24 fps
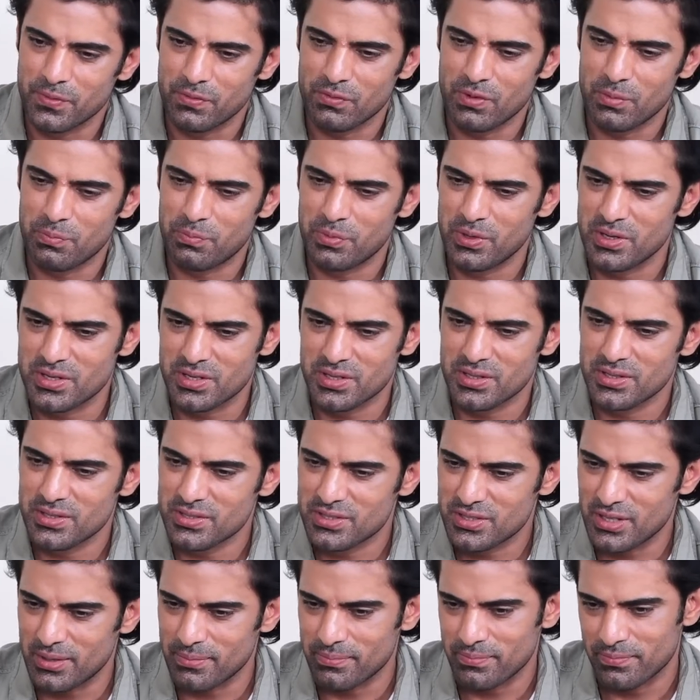were printed in
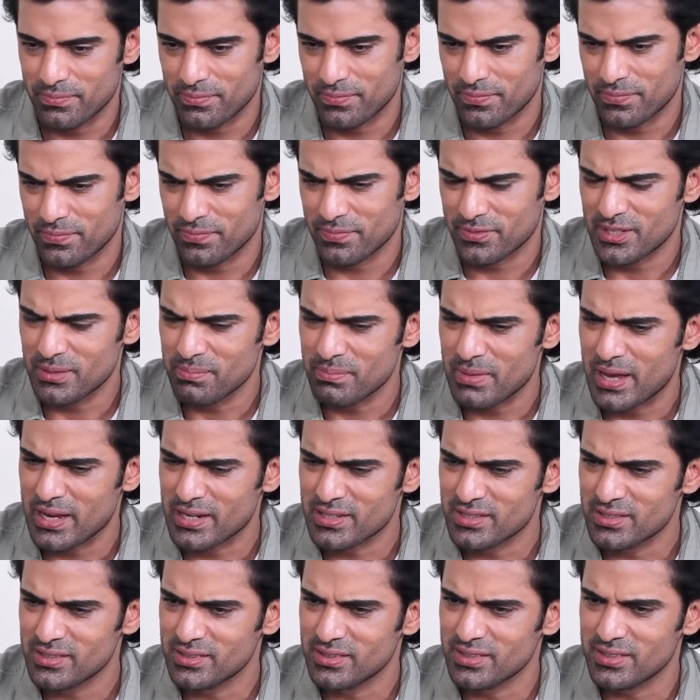some
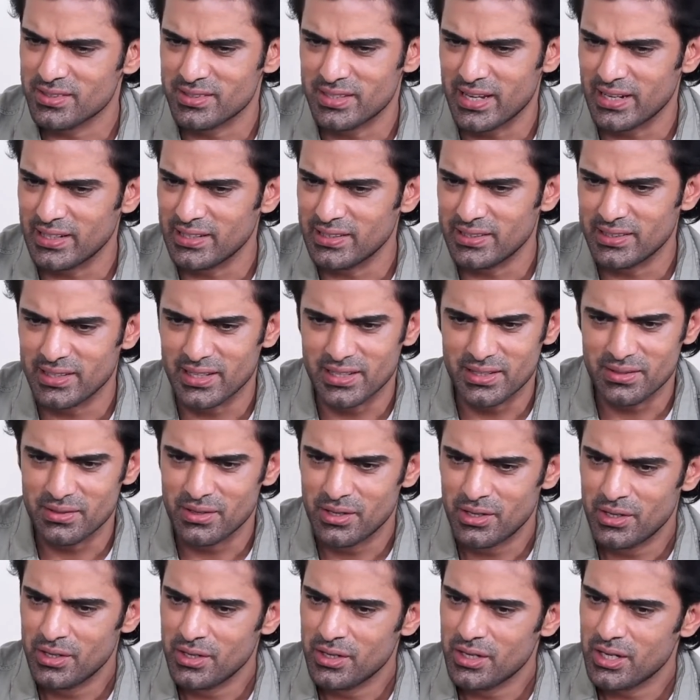magazines in Delhi,
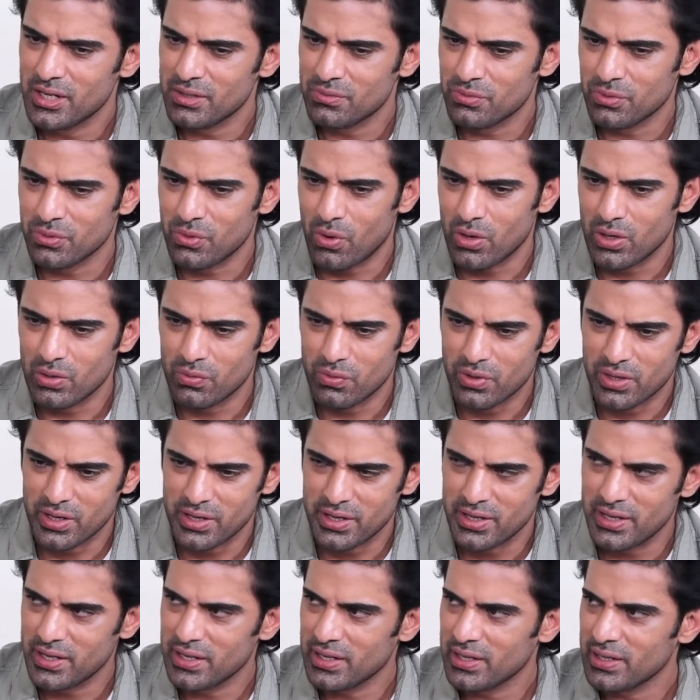and it was all over
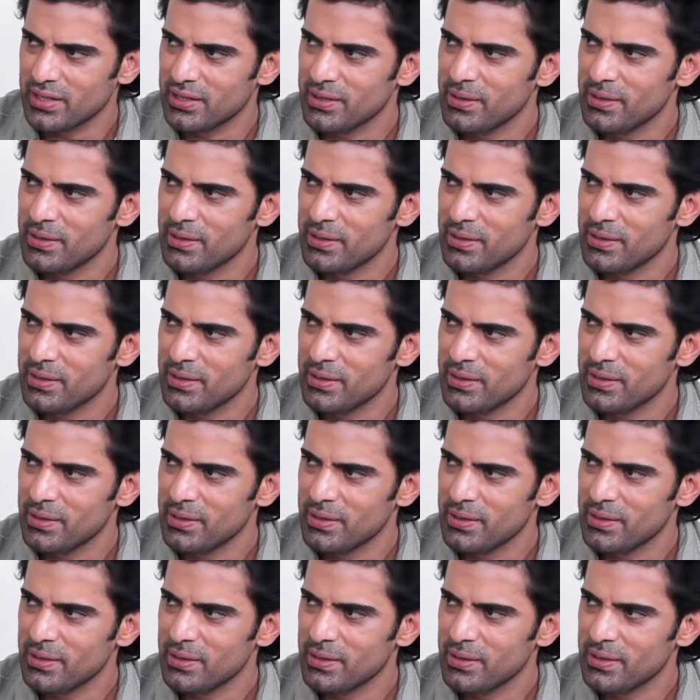India.